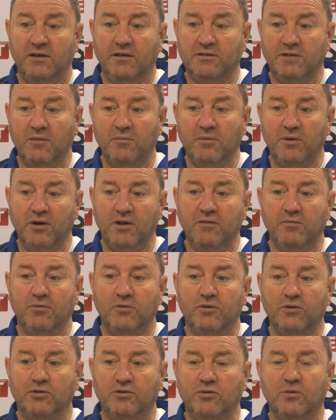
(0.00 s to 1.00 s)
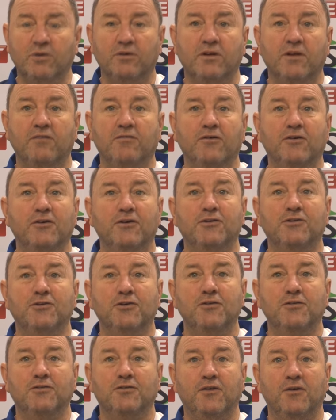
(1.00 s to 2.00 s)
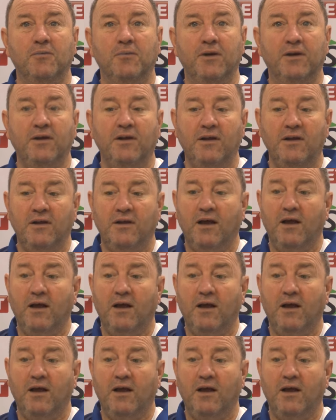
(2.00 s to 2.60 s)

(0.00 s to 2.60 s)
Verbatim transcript: it's unbelievable the squad they've got to choose from. And